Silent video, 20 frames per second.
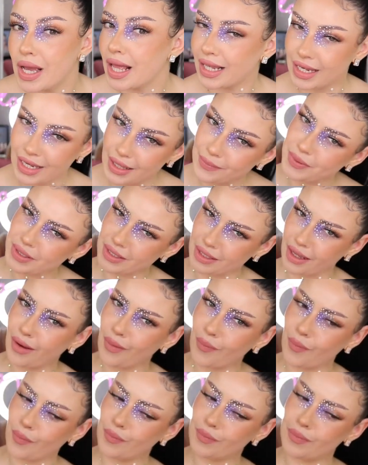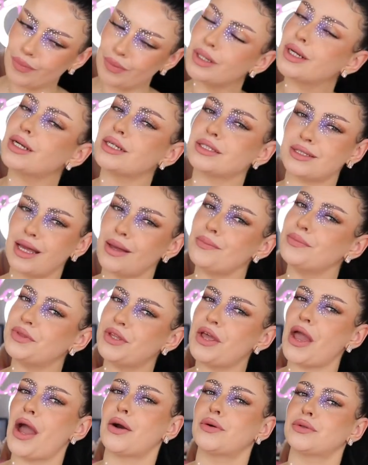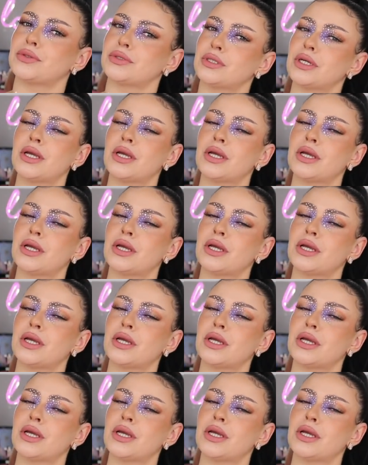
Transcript: Let me know, because I'm down.